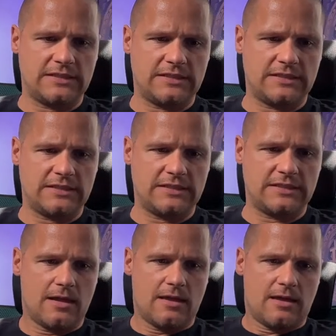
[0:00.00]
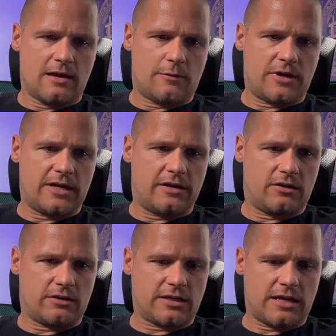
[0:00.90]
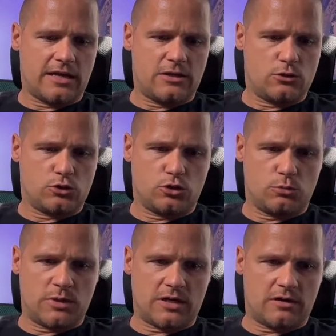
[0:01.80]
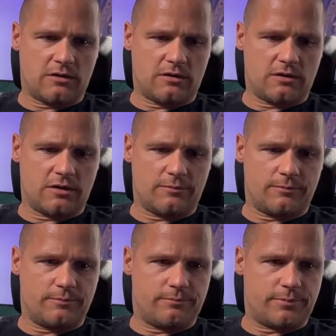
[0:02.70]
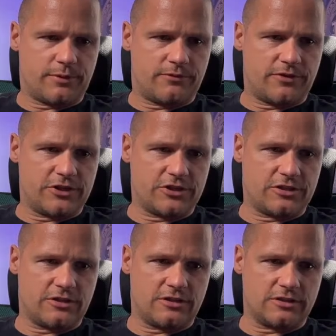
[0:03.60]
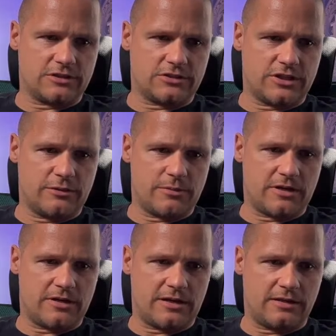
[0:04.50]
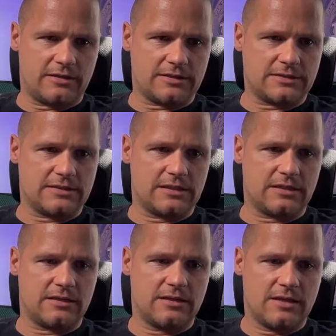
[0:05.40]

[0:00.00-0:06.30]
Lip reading: I'm really not a YouTuber or professional streamer, and still